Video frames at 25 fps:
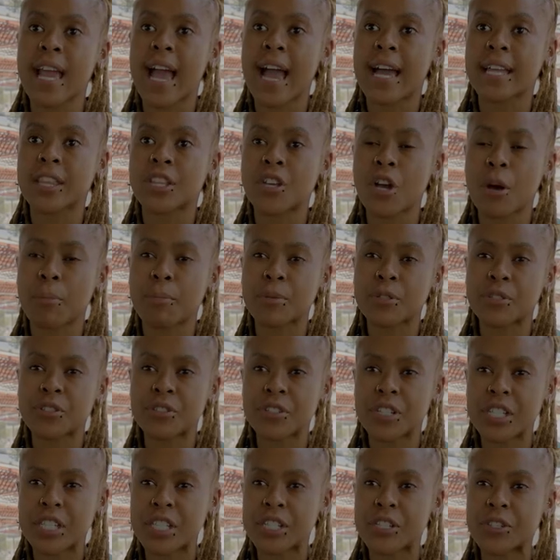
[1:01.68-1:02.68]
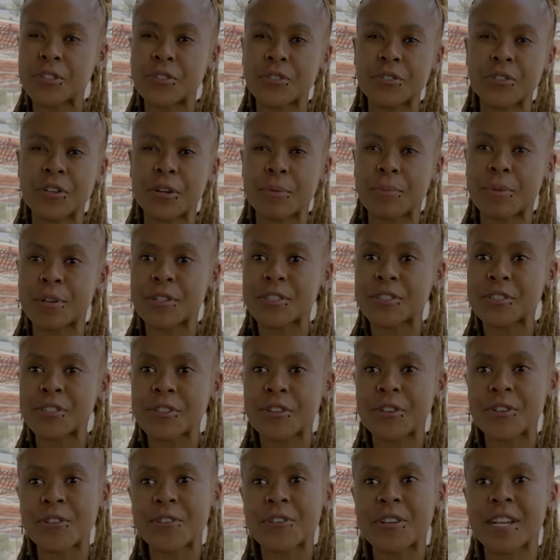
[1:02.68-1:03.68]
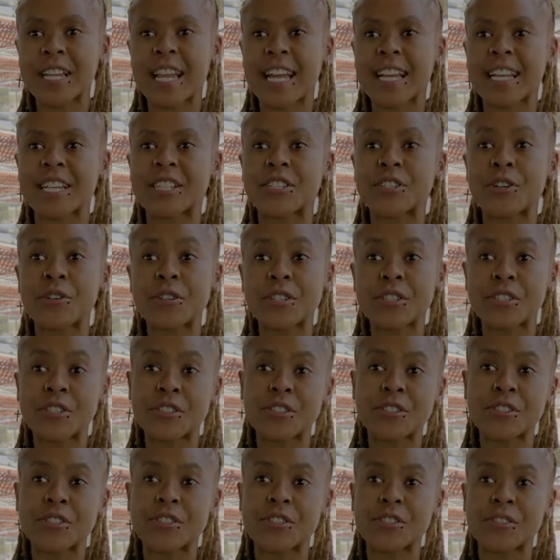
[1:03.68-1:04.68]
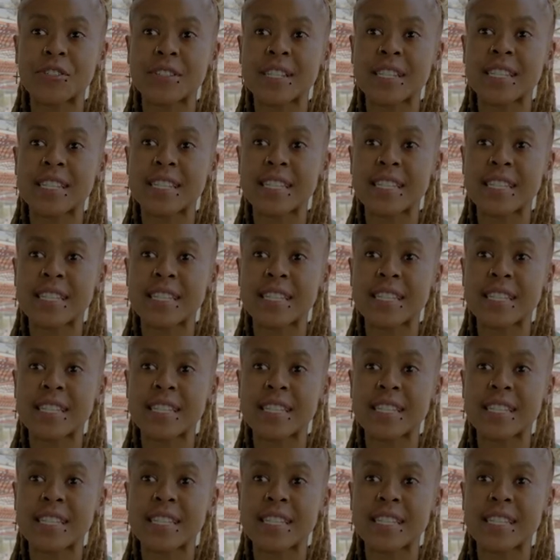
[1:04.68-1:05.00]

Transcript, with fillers: had the opportunity to do commercial yoga like at yoga studios and